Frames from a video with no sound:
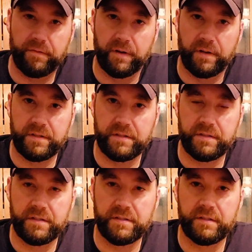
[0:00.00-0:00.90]
for hunting
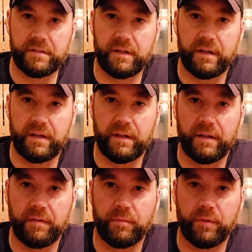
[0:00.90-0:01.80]
season,
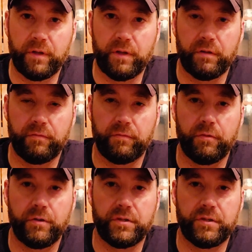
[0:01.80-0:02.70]
and I'm really looking
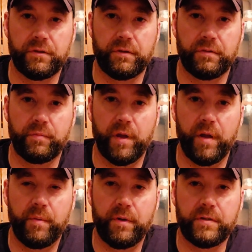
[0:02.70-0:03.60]
forward to shooting it through
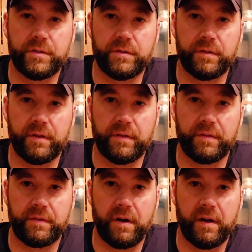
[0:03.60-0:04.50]
paper, shooting it on the
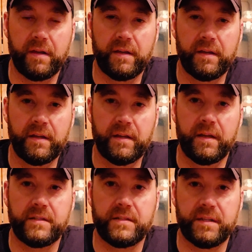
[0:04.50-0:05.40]
target,
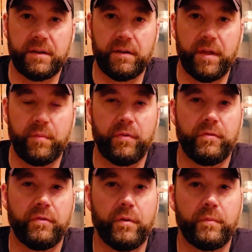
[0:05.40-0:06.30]
and see how they
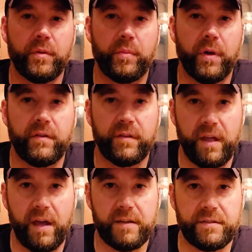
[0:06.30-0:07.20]
perform compared to the
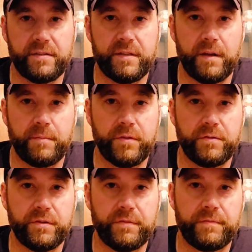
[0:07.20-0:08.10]
Axis that I'm
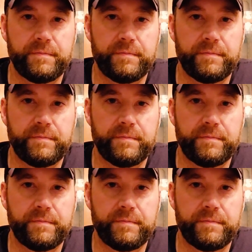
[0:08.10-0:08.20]
used to.